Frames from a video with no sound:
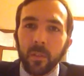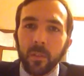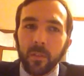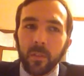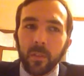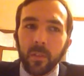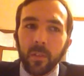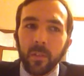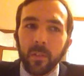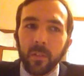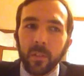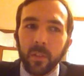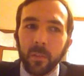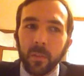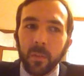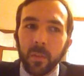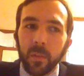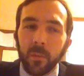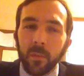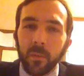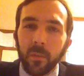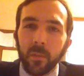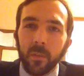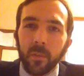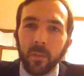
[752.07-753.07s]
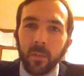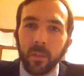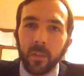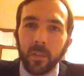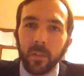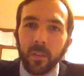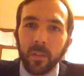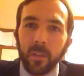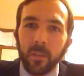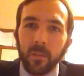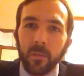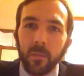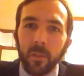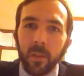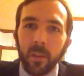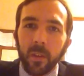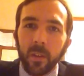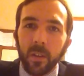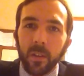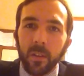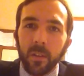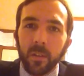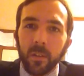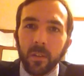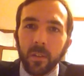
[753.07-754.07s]
church, like people who are gonna
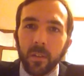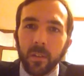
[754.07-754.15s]
run